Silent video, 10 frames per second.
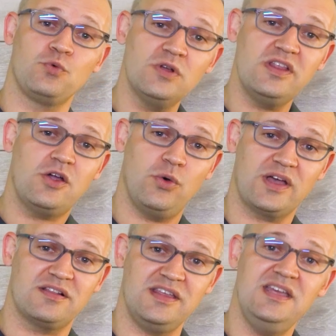really
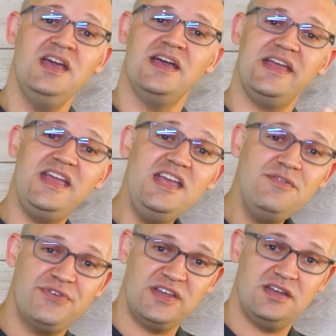quickly,
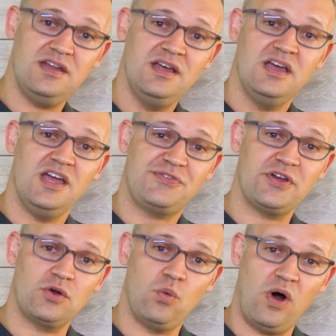even if
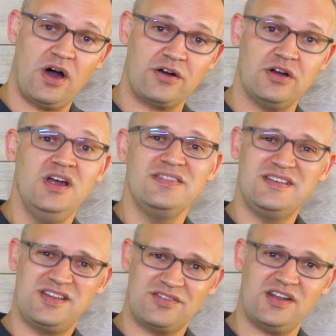they're in water
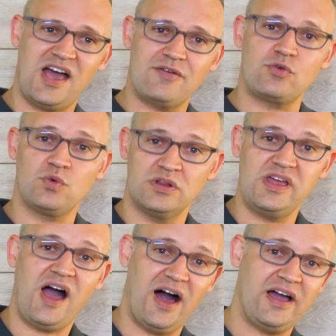that doesn't have a
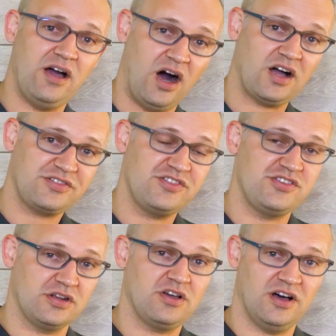really high
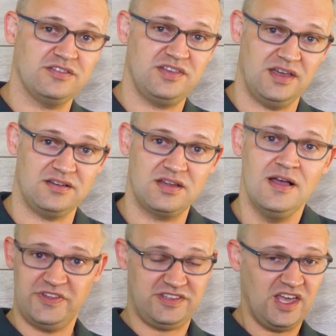oxygen content.
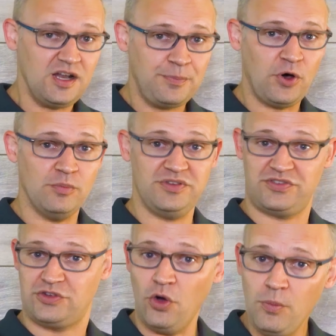The
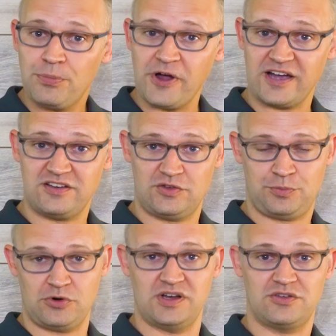Ctenopomas don't practice
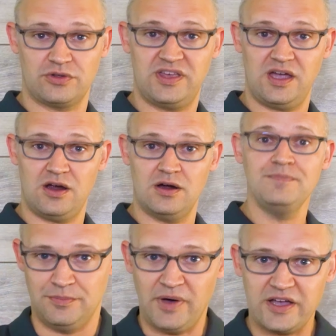parental care,
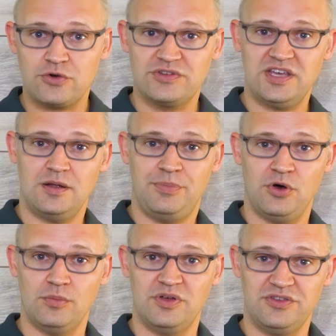the
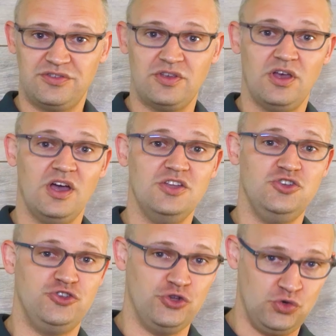Microctenopomas
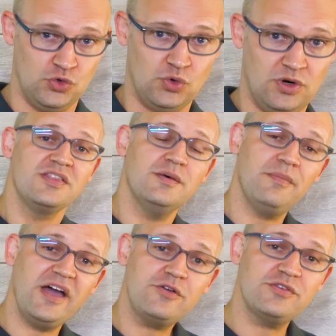do. The
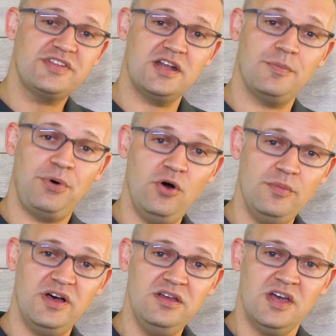
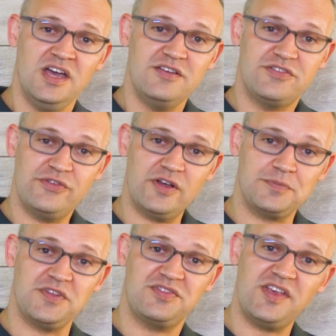Microctenopoma have
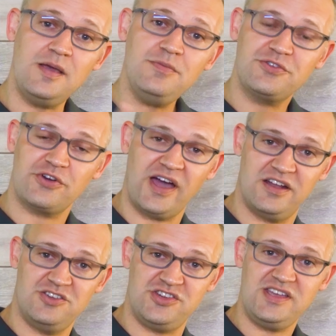developed the same
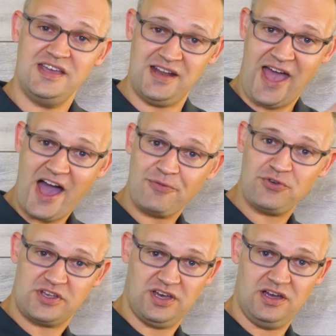strategy in
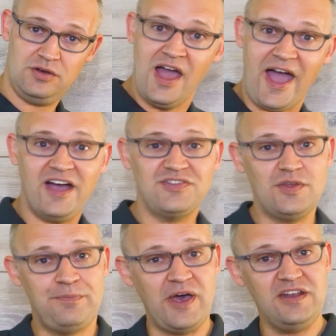Africa as
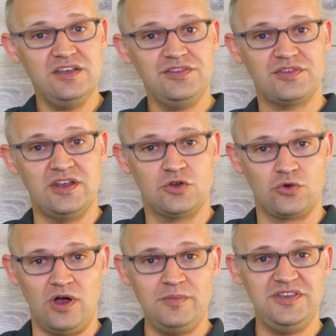the bettas and
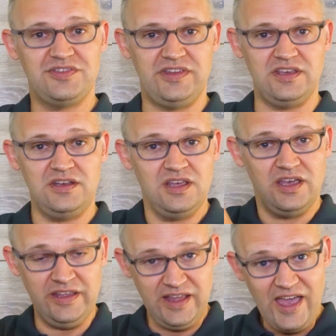gouramis did
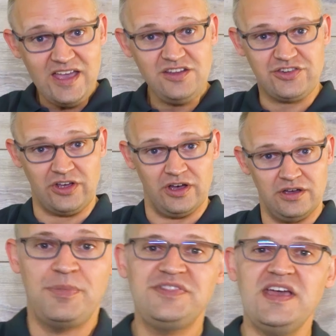in
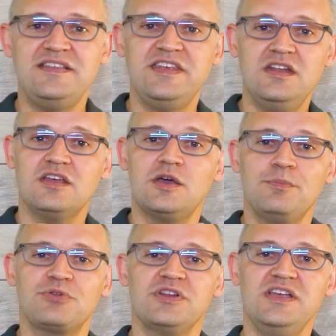Asia, but they did it
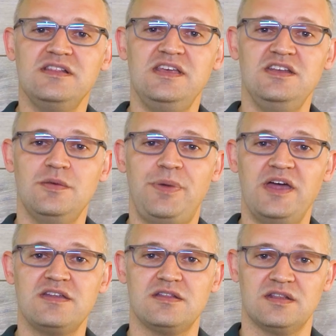completely
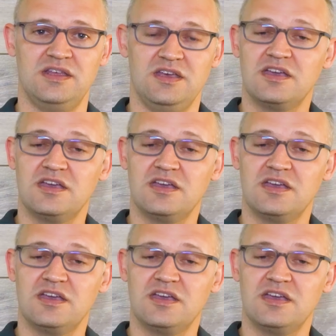independently.